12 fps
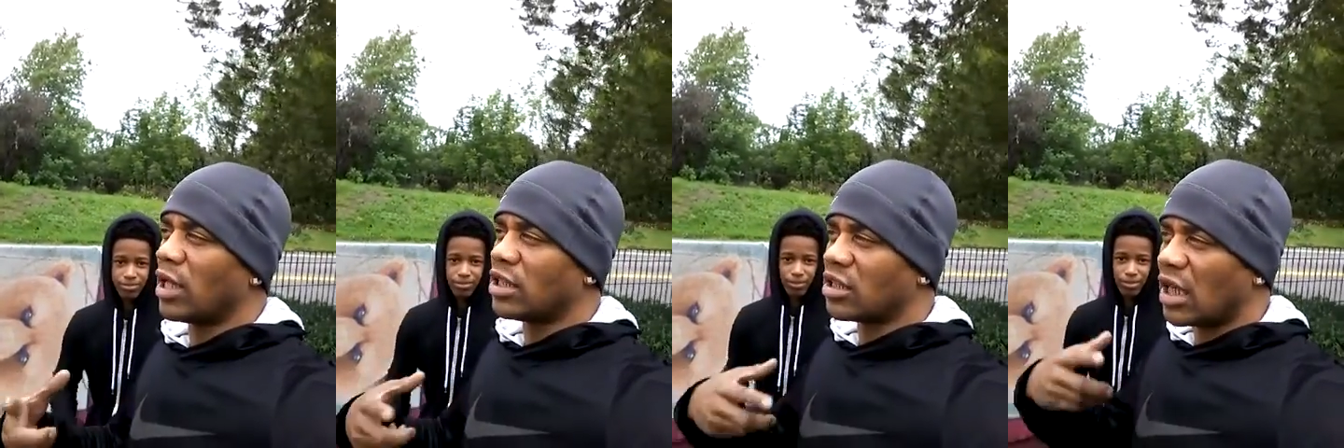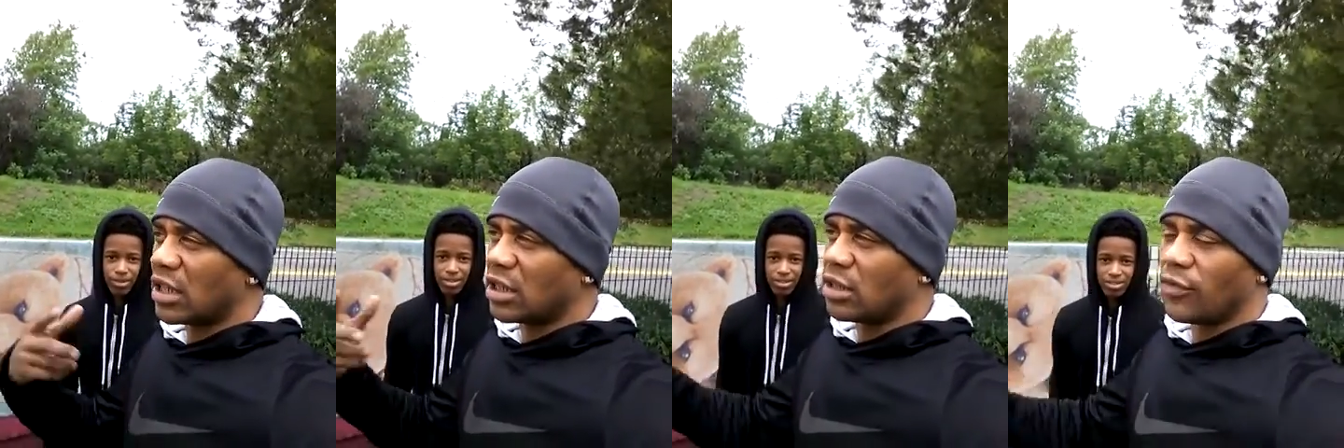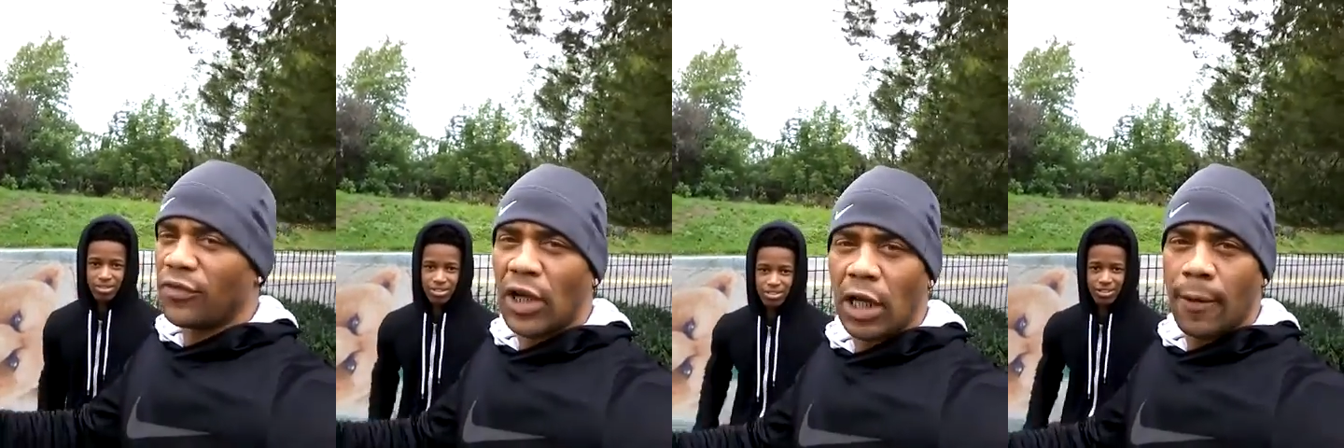I just had to
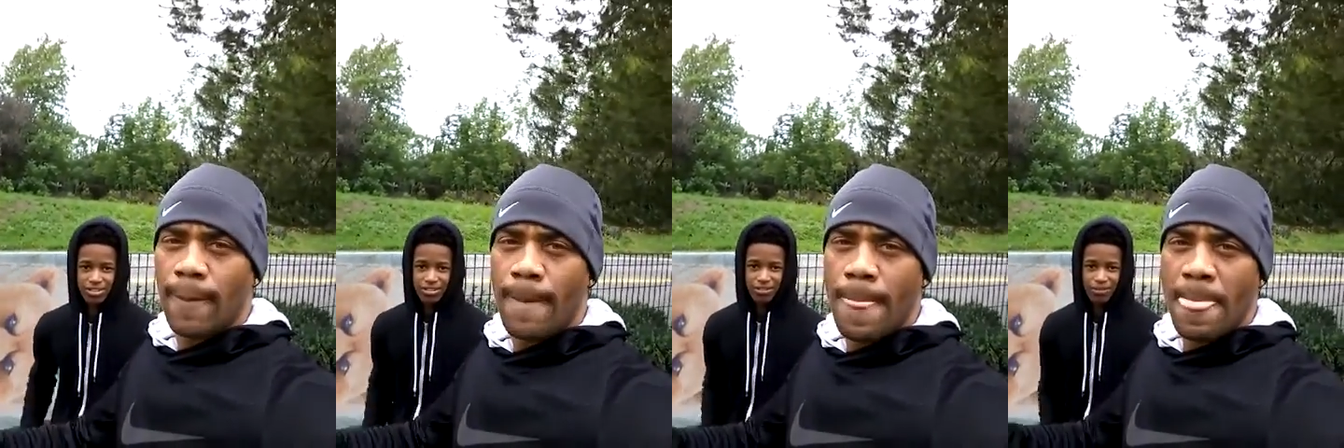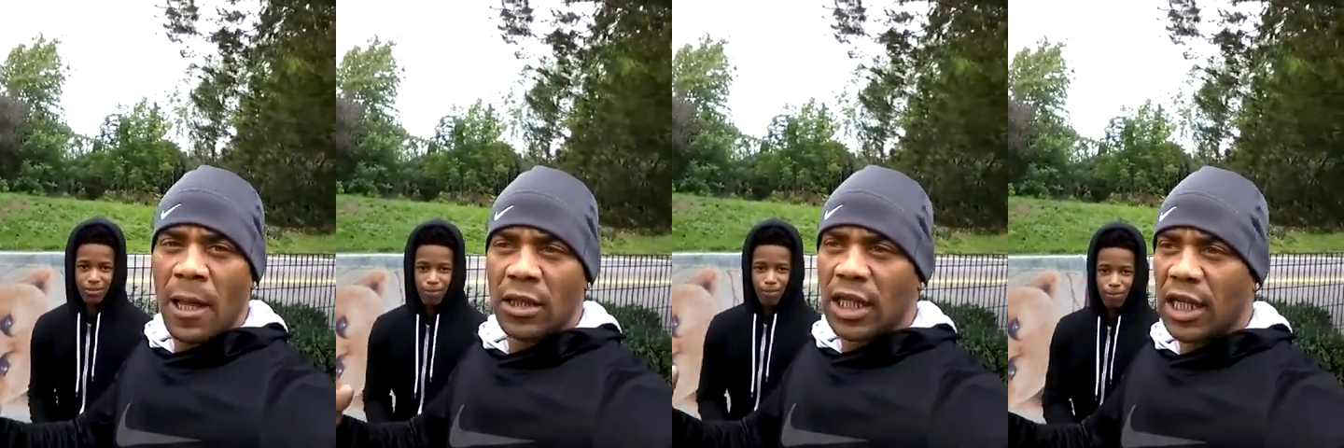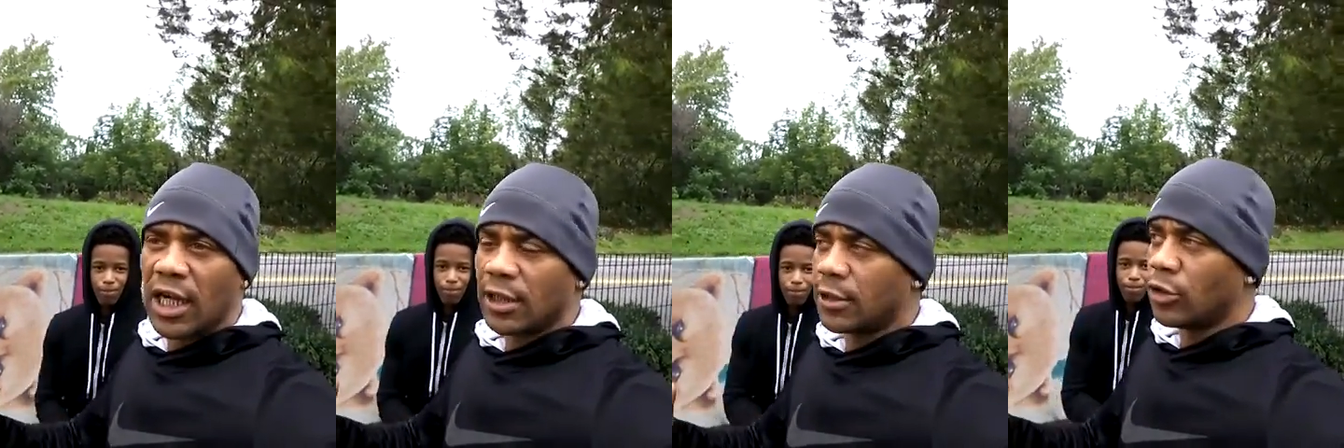develop the
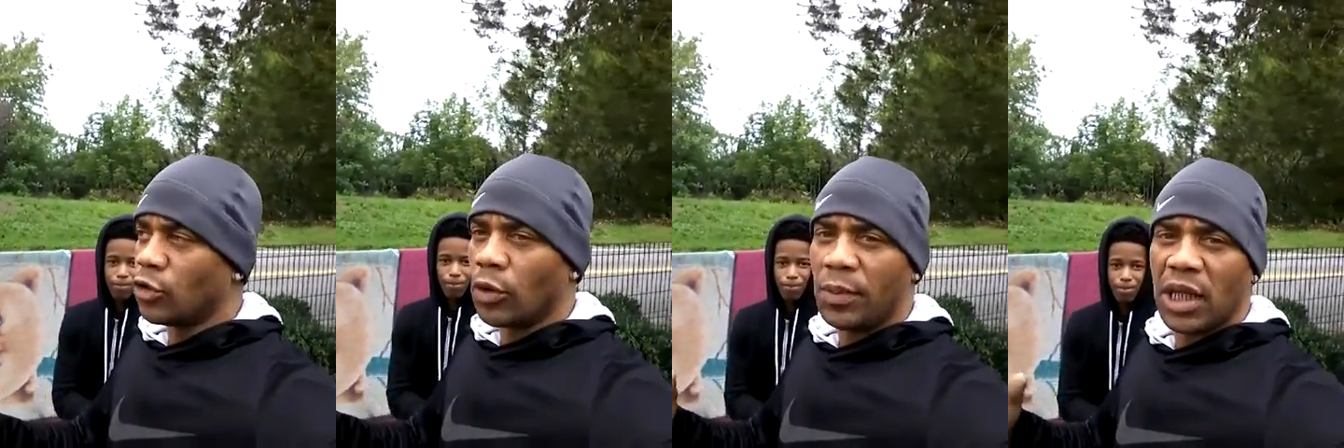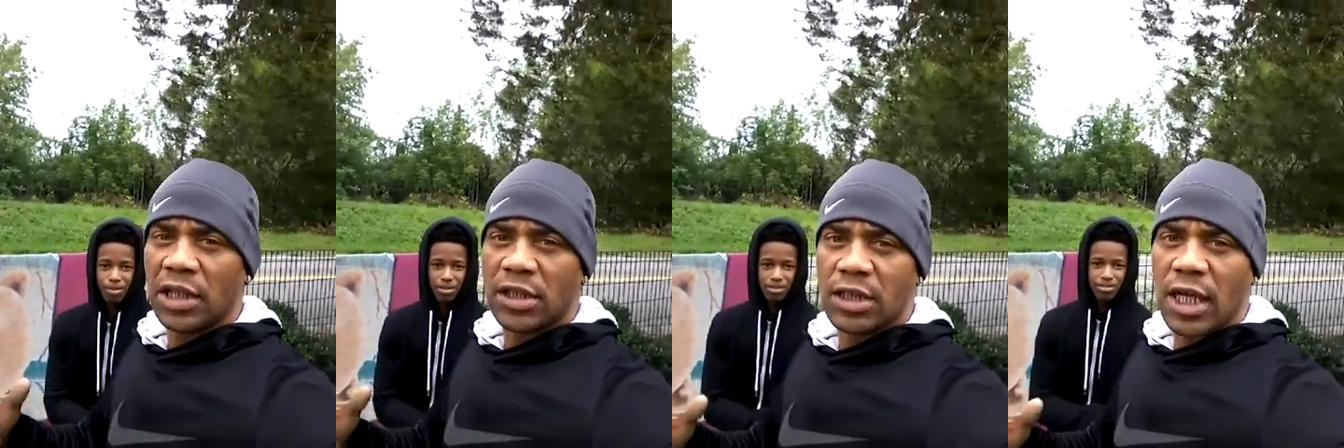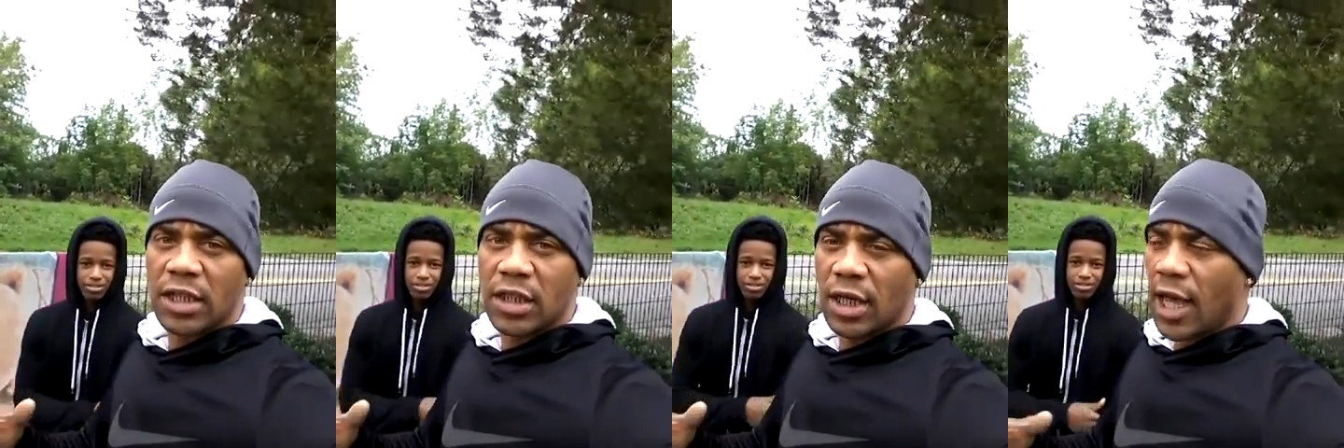gut to do it because it
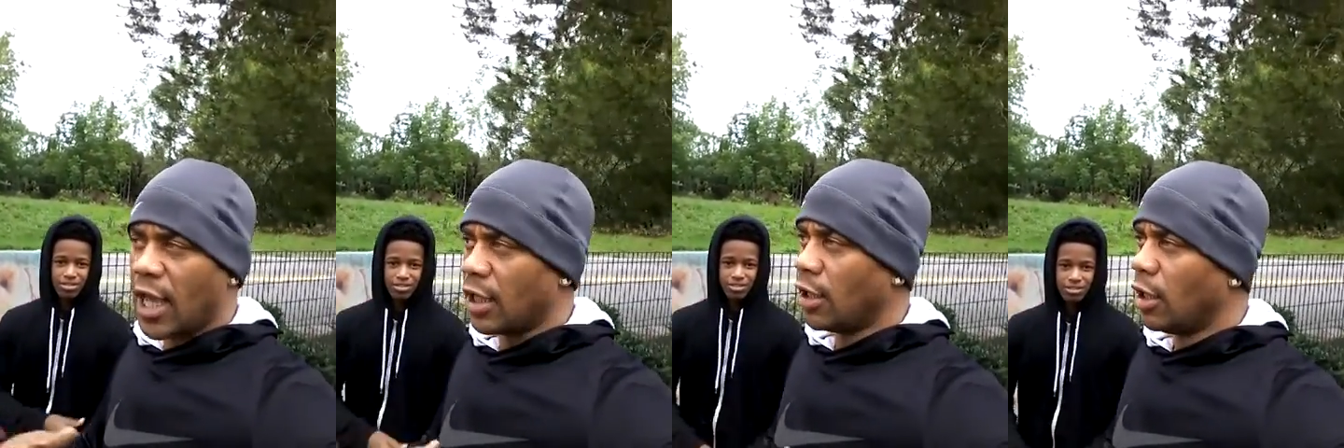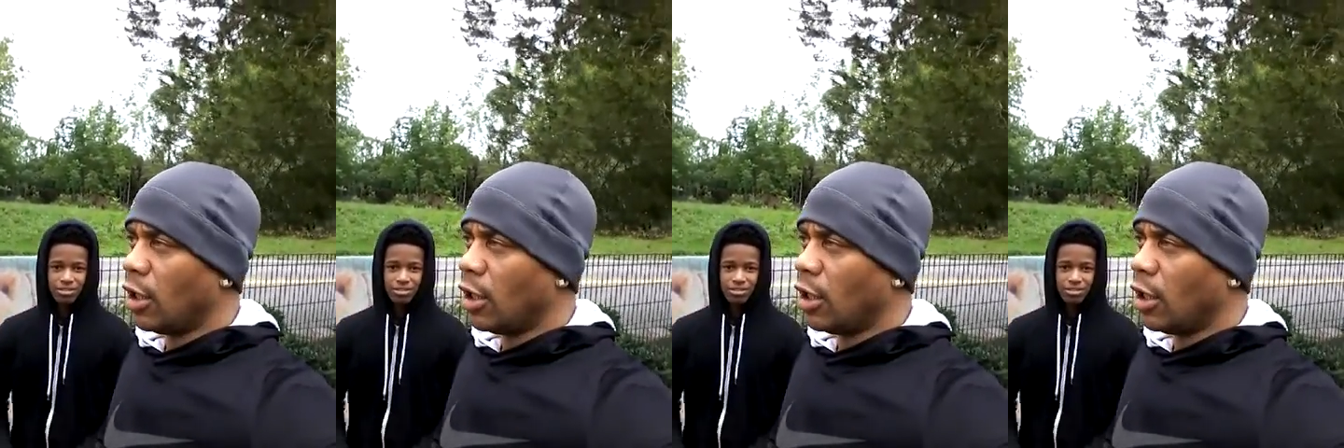takes a lot.